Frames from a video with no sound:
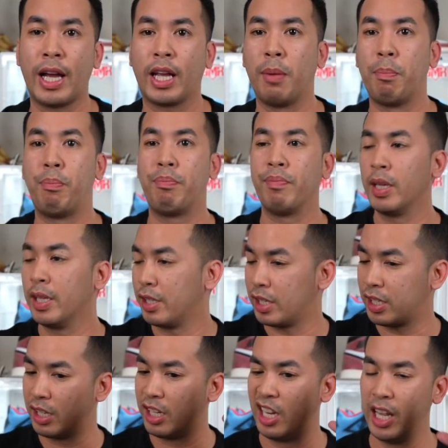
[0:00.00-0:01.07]
I can
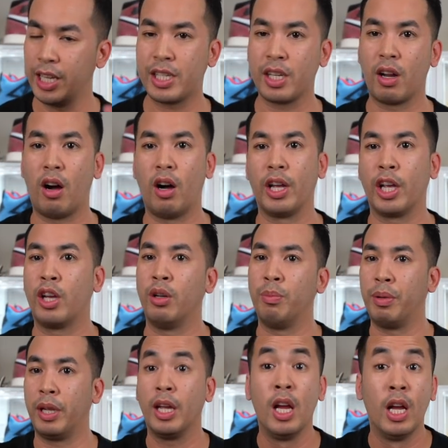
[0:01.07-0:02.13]
just list it all. It could
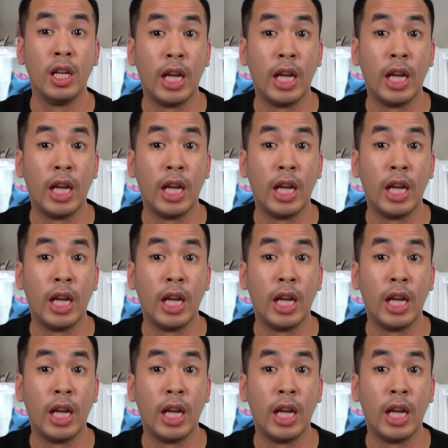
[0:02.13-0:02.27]
be,